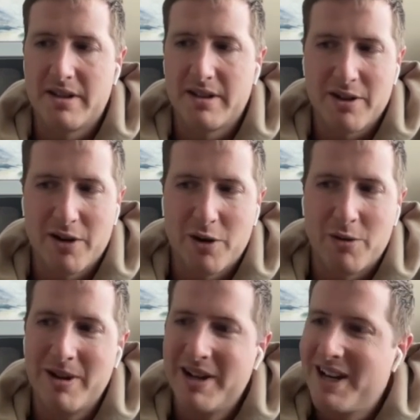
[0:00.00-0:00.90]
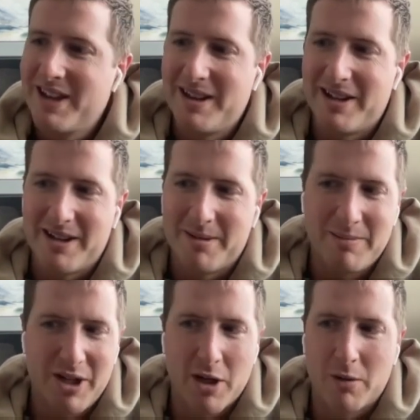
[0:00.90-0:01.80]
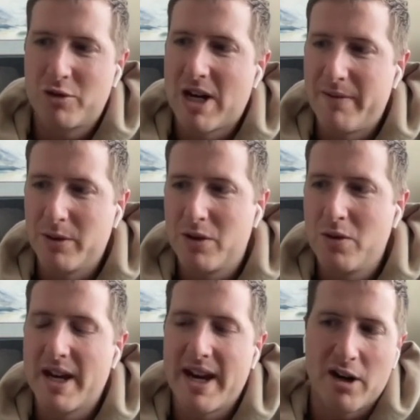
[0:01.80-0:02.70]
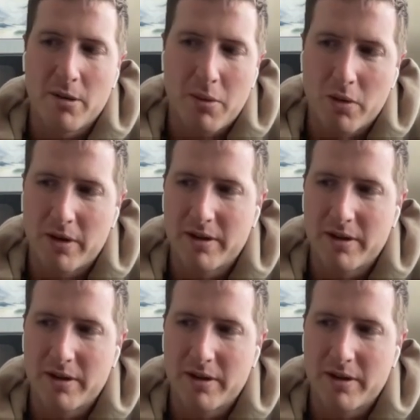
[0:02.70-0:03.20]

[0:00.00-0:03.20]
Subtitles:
And so the travel to the airport,